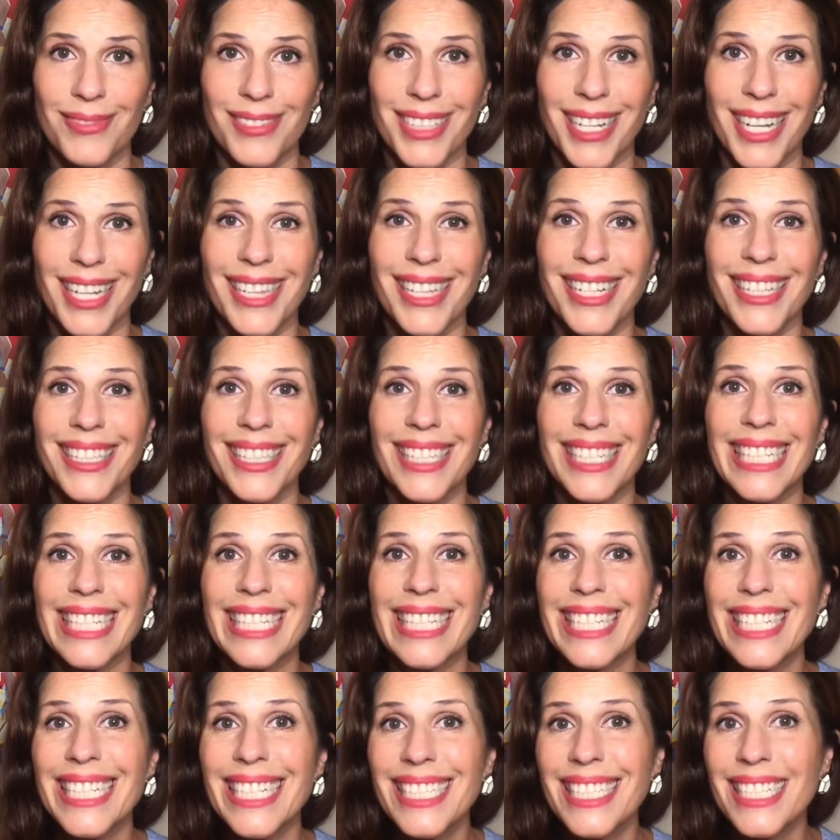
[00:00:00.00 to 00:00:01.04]
I think the
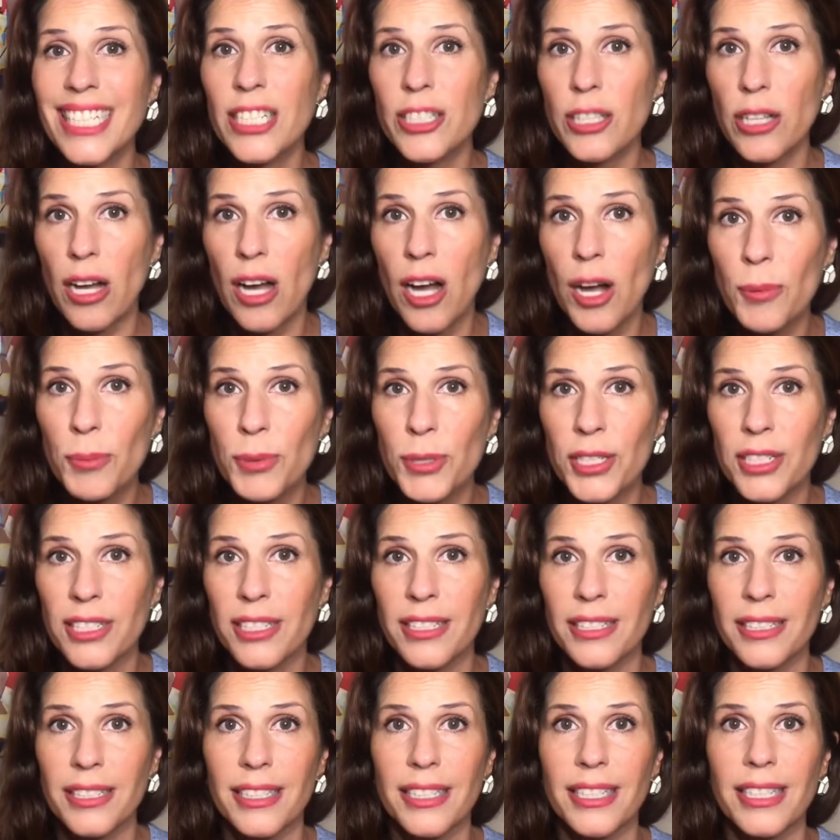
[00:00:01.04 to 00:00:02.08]
easiest
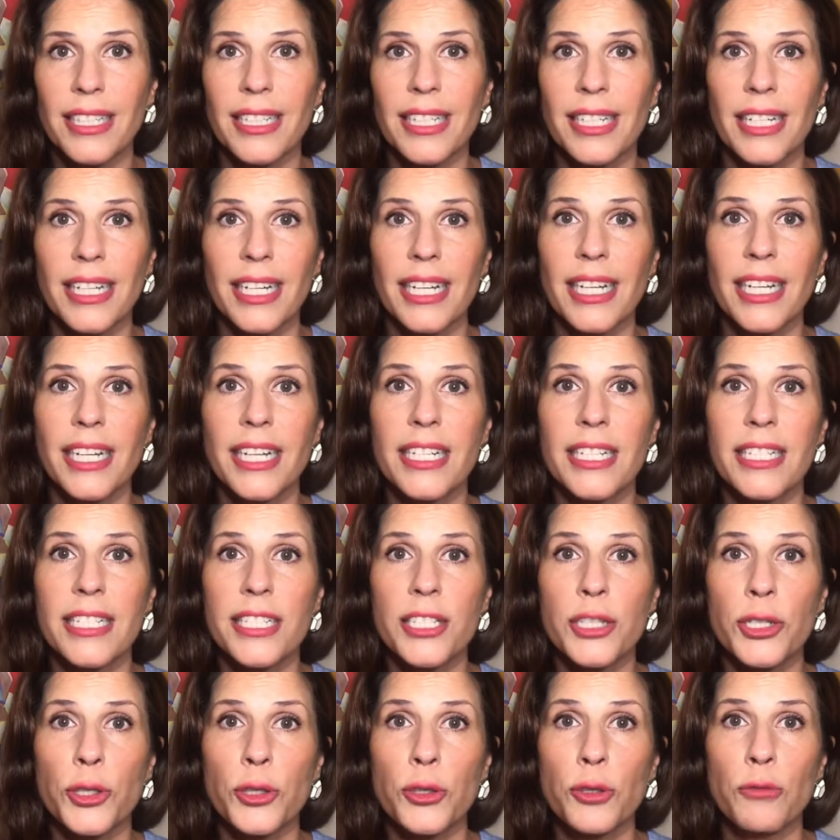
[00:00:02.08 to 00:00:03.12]
option
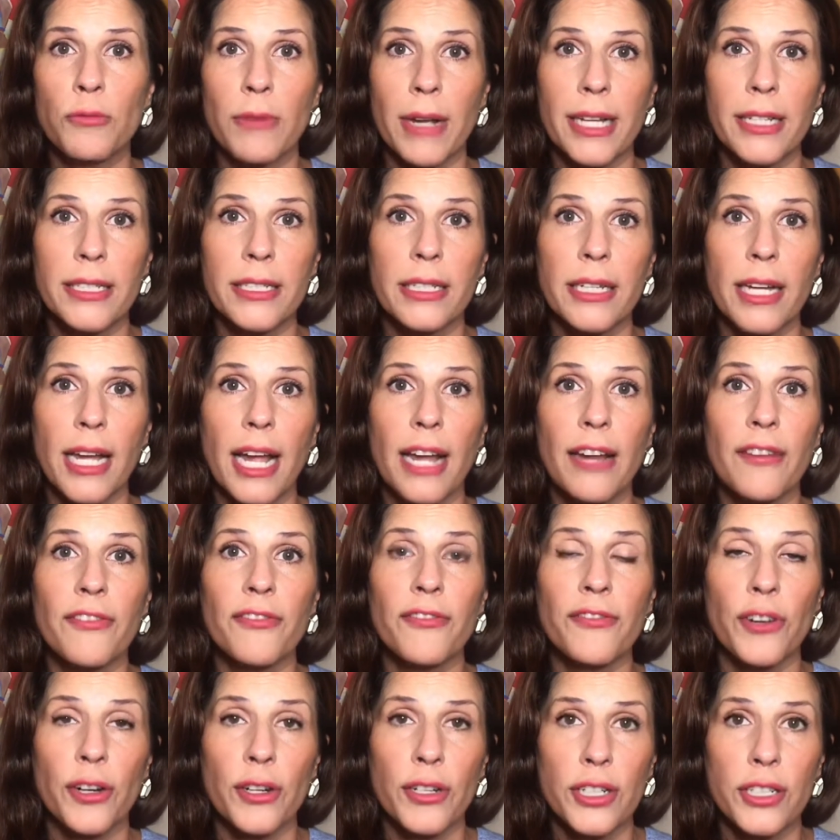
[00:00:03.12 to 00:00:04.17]
is to rent a
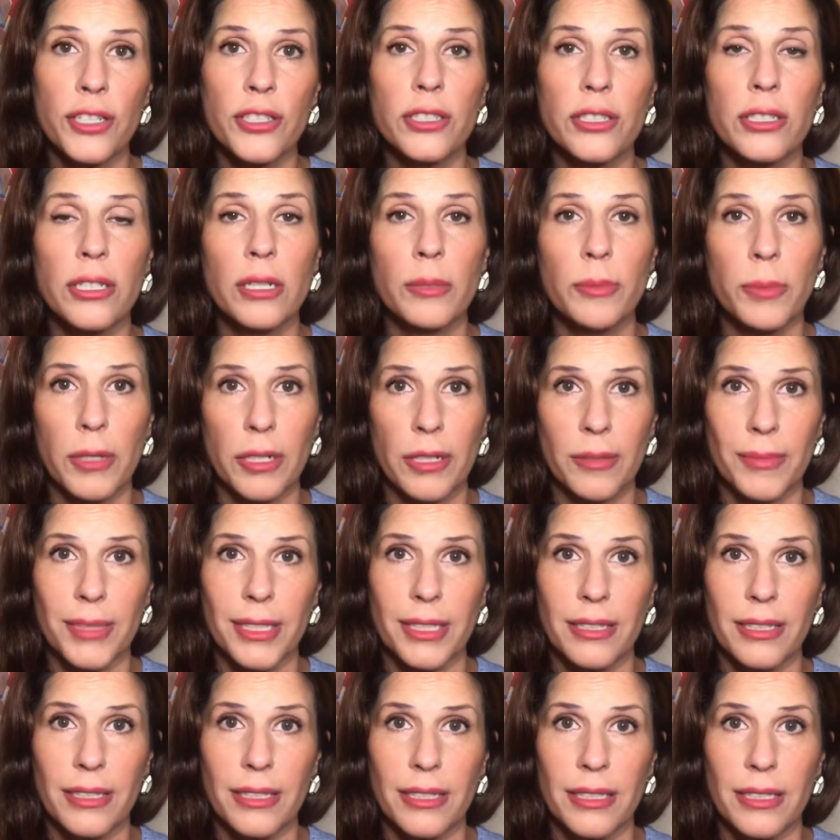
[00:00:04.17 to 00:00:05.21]
furnished apartment.